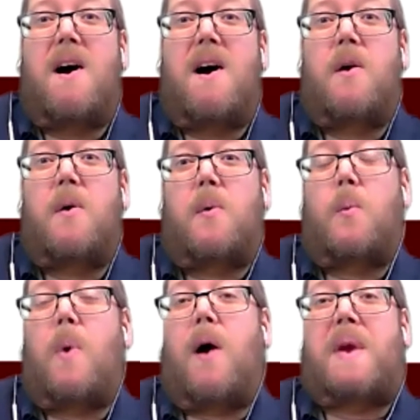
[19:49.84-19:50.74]
while
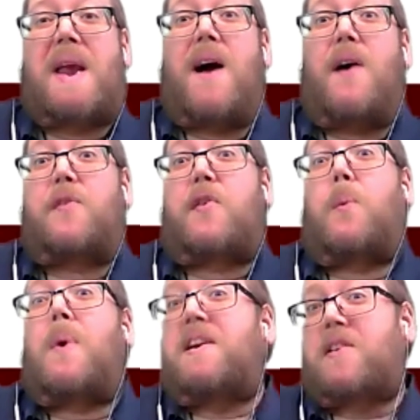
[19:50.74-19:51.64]
we have the right
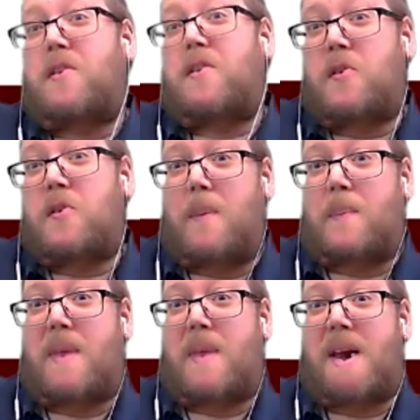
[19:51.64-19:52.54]
to do
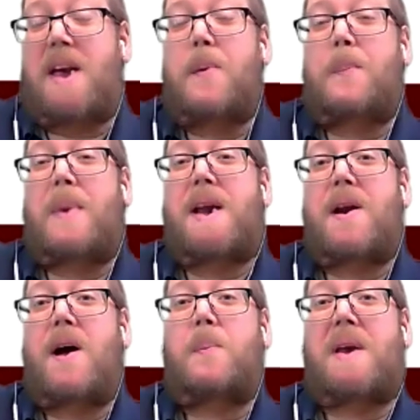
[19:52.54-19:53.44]
something, it may not
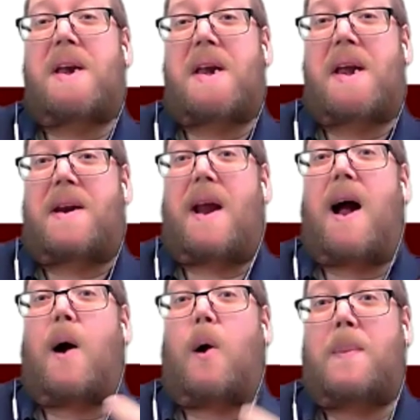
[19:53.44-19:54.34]
be in our
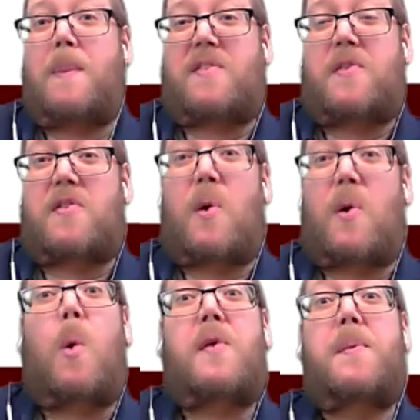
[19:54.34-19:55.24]
best interest or
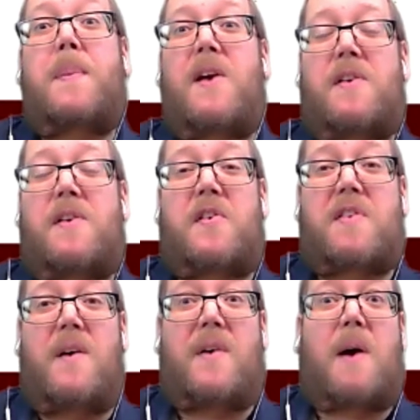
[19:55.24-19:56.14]
the best interest of
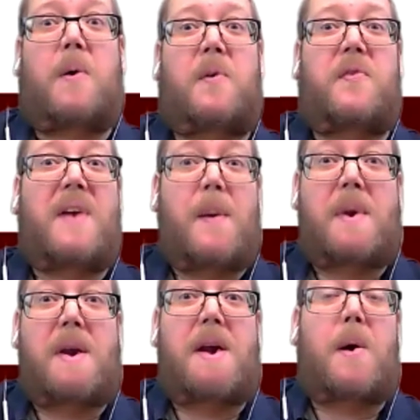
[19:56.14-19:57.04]
our family
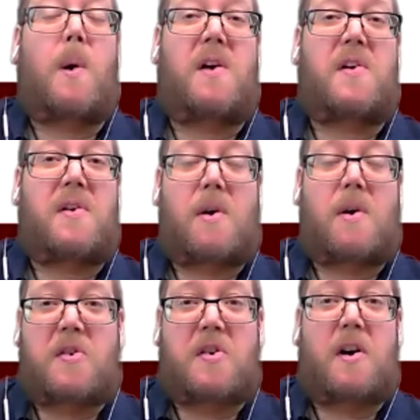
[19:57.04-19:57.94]
or our
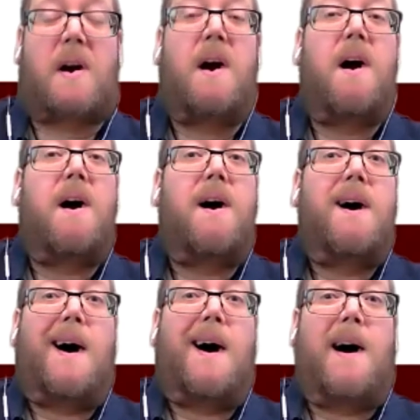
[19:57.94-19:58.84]
culture
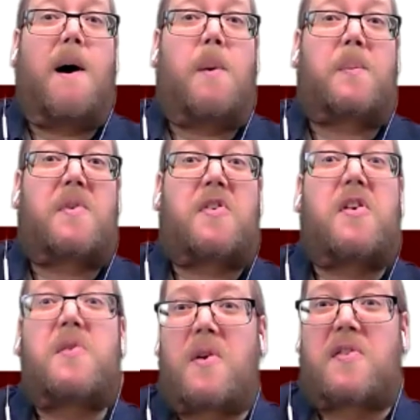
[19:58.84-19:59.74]
to do
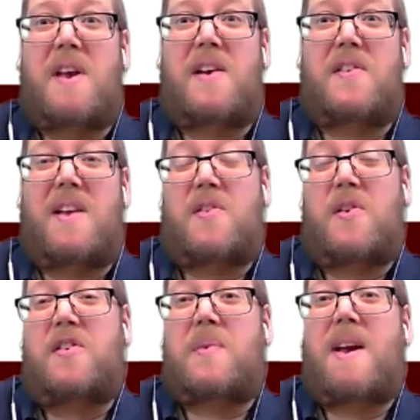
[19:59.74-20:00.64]
those things. And so just
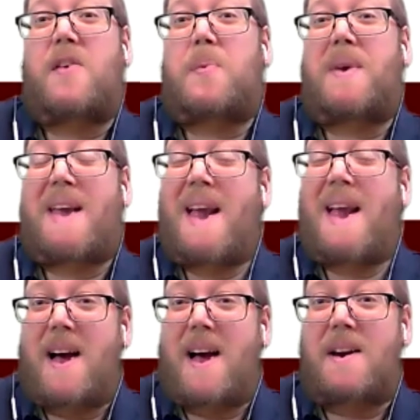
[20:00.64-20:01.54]
because we
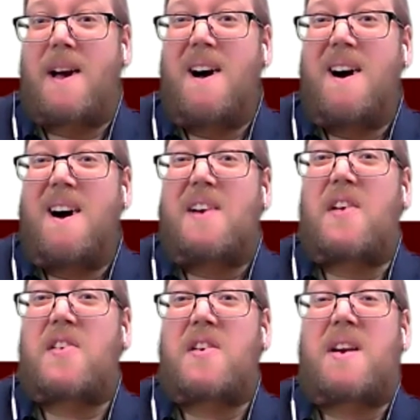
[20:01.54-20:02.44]
can doesn't
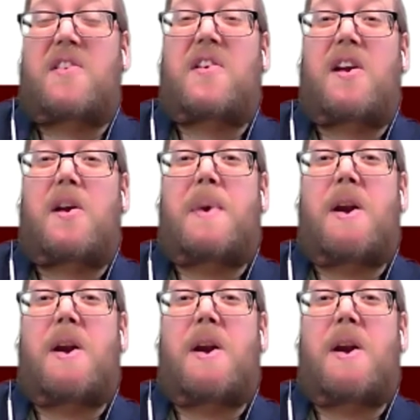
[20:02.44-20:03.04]
necessarily mean we